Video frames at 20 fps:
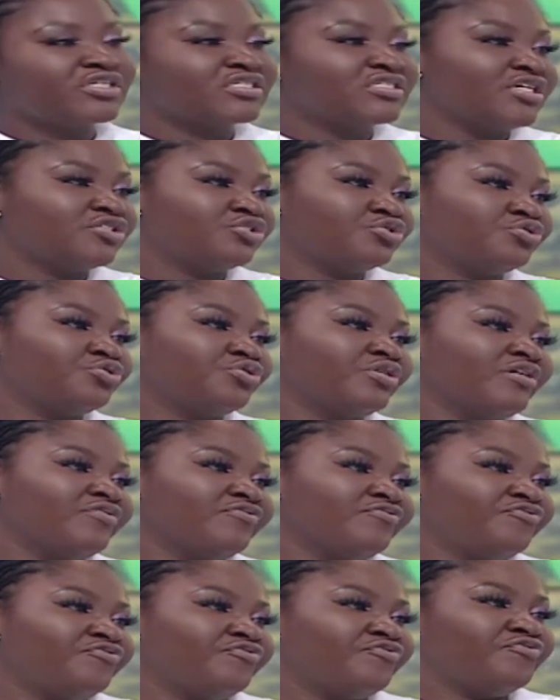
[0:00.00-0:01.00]
that you could
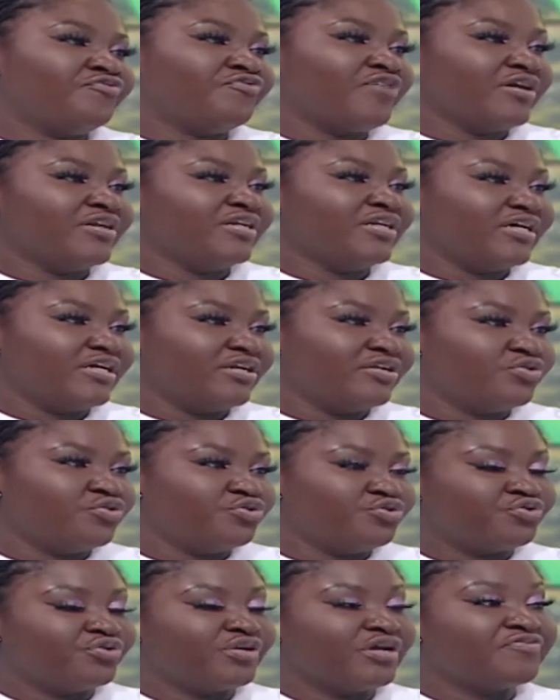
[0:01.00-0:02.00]
have funded or mm.
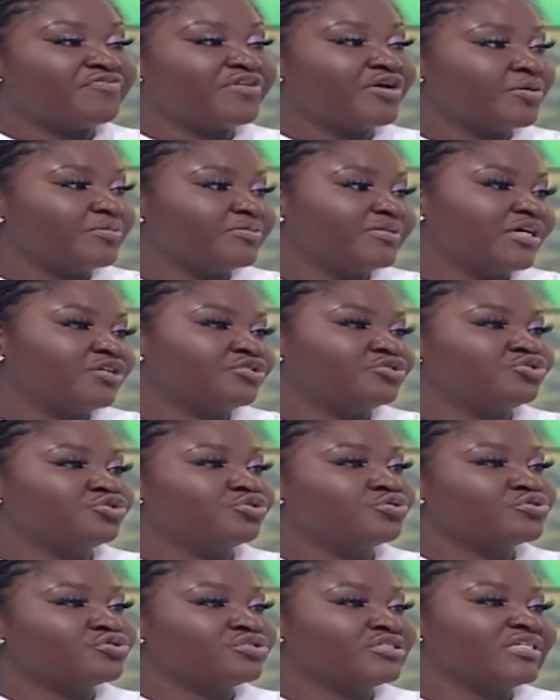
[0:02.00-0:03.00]
you could have helped out, you
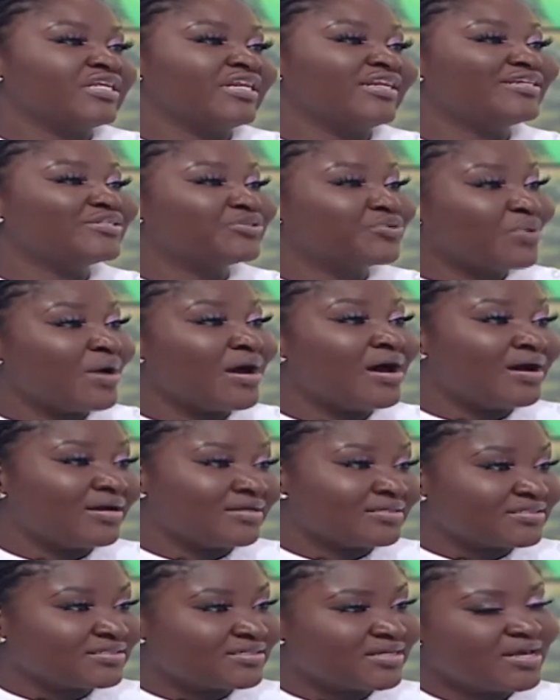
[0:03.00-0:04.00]
chose the Little
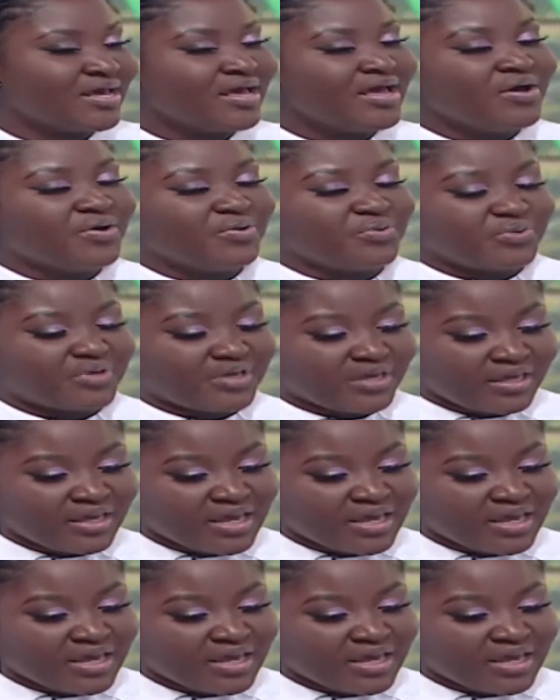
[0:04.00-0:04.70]
Hearts. Mm. Okay.